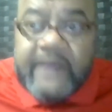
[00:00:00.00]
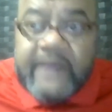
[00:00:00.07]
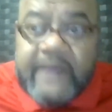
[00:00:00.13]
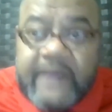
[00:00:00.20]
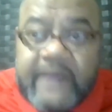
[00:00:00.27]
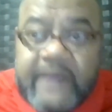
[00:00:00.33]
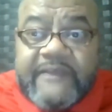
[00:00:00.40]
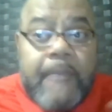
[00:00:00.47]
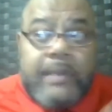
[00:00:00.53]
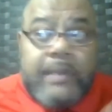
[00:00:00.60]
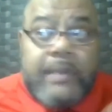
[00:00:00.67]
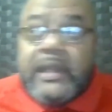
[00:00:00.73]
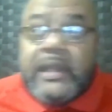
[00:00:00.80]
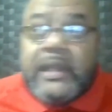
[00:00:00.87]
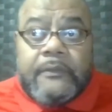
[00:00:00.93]
Because I
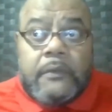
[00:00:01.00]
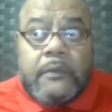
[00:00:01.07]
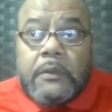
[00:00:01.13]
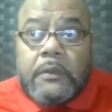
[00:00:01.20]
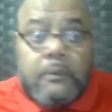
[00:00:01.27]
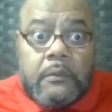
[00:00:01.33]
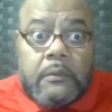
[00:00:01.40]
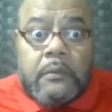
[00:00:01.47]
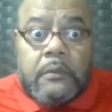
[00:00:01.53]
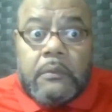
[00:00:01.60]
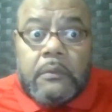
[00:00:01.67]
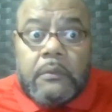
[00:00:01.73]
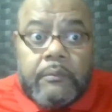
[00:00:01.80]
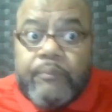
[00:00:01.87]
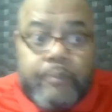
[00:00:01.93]
believed,
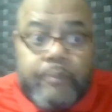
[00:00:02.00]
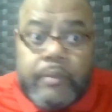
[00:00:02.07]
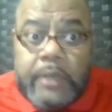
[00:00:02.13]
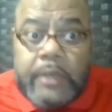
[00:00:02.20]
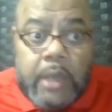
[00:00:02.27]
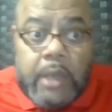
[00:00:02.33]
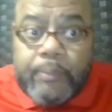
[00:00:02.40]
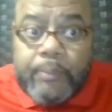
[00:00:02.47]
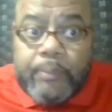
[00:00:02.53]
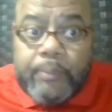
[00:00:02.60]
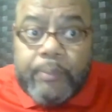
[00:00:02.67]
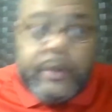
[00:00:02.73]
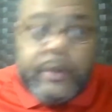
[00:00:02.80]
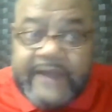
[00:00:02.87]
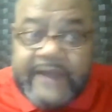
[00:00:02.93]
you know,
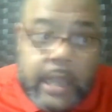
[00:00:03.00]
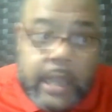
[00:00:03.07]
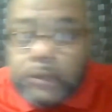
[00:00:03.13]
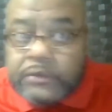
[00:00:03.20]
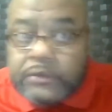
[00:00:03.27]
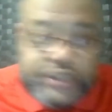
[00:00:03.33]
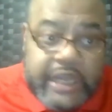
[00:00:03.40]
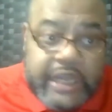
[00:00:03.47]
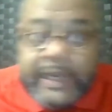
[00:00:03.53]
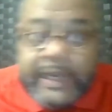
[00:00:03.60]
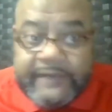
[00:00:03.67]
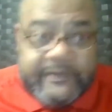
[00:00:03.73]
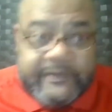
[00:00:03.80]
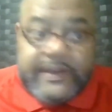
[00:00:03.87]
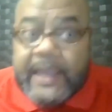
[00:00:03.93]
pressed down,
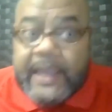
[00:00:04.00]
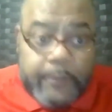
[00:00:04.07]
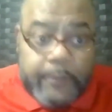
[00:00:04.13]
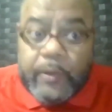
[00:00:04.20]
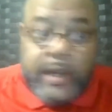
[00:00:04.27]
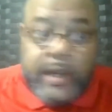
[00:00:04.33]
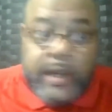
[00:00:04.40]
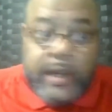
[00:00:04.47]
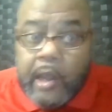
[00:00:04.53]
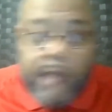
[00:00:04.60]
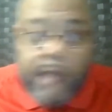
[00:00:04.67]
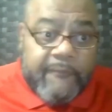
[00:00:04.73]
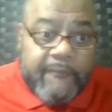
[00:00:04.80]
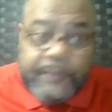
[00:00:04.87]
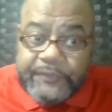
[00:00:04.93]
shaken together,
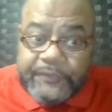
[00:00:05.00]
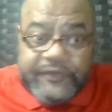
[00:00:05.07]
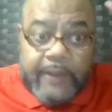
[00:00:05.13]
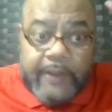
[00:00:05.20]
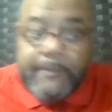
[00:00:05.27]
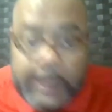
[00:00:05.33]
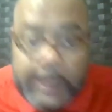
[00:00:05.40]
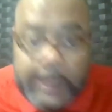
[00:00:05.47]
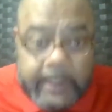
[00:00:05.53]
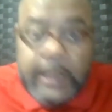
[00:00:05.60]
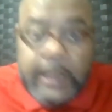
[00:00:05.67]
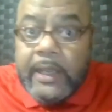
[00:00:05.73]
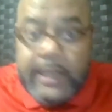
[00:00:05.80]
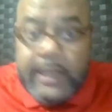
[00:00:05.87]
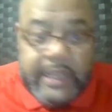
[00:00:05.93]
running over, shall
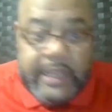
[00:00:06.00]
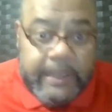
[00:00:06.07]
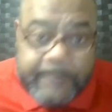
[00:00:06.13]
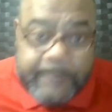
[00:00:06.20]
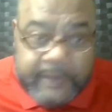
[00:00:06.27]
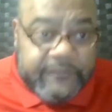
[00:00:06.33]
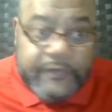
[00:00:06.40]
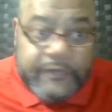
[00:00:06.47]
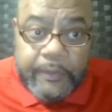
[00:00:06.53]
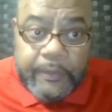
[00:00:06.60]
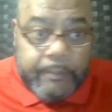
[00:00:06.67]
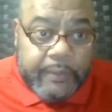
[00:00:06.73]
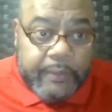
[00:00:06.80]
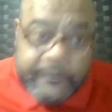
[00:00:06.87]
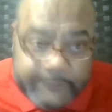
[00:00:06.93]
men heap
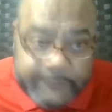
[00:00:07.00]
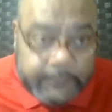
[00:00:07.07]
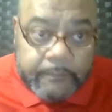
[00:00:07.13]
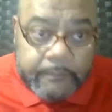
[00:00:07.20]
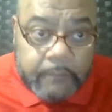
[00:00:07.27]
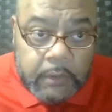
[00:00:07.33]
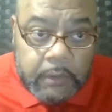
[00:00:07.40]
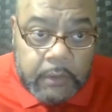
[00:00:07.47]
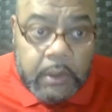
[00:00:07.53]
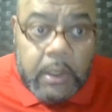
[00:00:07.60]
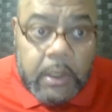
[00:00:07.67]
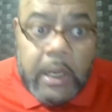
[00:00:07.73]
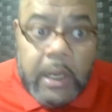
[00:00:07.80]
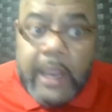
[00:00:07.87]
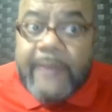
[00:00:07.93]
into your bosom,
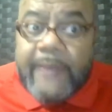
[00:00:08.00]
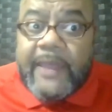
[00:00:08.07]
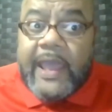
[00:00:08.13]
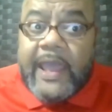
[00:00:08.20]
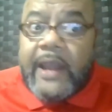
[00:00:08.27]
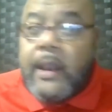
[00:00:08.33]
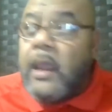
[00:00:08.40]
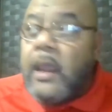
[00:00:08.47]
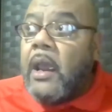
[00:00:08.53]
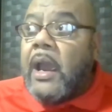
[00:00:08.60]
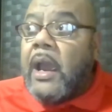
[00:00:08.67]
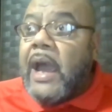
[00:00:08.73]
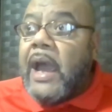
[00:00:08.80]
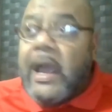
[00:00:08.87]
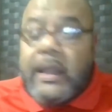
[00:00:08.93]
and that,
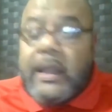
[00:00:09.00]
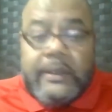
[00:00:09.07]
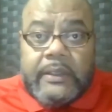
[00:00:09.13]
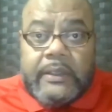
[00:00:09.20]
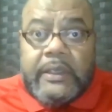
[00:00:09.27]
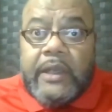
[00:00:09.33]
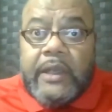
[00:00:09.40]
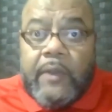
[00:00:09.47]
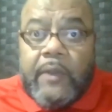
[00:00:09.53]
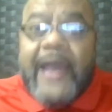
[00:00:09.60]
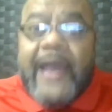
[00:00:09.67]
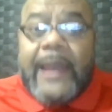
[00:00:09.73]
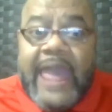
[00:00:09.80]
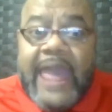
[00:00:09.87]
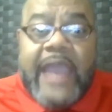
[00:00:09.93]
you
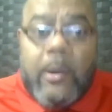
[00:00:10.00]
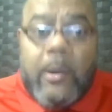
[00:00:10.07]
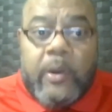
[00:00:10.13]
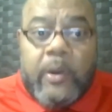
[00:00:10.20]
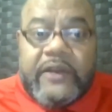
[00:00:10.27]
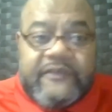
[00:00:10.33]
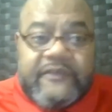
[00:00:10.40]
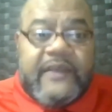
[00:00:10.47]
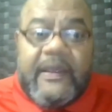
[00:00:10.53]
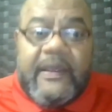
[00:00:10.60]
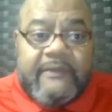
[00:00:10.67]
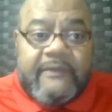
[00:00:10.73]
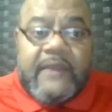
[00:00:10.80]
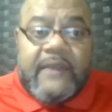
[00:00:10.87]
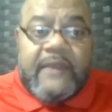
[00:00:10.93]
know, that language
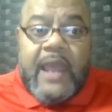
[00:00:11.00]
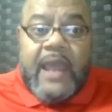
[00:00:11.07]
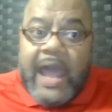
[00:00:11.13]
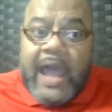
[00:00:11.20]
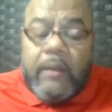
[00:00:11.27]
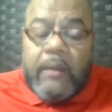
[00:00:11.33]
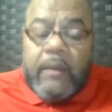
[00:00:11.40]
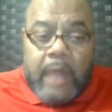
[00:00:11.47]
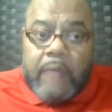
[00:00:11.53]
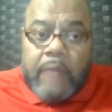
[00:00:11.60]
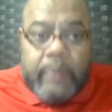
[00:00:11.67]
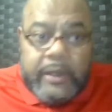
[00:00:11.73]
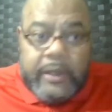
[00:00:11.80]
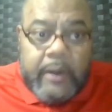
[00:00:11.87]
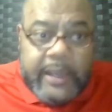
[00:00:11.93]
says,
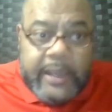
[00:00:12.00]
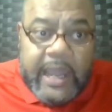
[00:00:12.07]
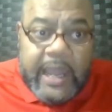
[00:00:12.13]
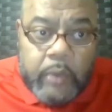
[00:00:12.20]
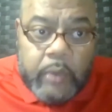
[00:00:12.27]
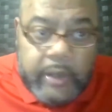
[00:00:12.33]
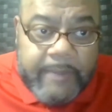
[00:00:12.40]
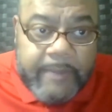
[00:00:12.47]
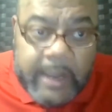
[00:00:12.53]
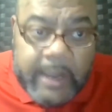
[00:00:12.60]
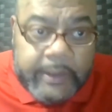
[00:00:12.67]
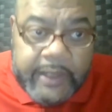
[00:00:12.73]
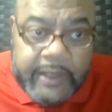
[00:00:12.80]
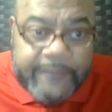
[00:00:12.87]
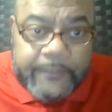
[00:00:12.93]
I really don't got to worry
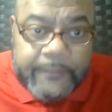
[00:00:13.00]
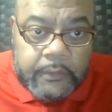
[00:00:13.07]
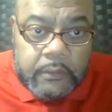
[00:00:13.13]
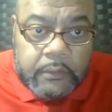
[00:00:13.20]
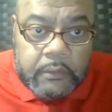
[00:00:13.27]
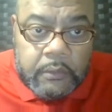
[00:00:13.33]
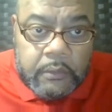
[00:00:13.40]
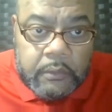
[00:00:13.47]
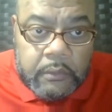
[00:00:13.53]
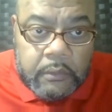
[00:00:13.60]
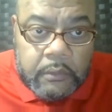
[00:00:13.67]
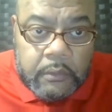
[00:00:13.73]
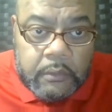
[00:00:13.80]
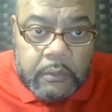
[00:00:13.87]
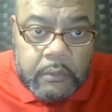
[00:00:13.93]
about nothing.
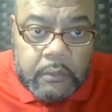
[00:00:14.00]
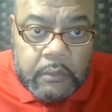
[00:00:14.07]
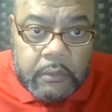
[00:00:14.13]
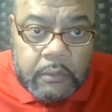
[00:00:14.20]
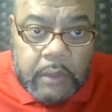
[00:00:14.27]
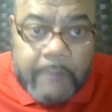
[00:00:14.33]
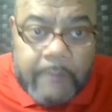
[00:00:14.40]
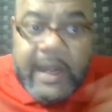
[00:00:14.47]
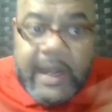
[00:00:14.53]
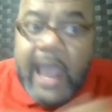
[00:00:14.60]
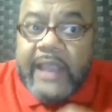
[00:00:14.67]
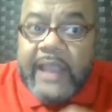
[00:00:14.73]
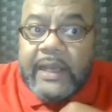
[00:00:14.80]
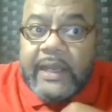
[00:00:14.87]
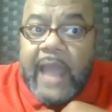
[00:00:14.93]
I
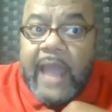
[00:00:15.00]
mean, I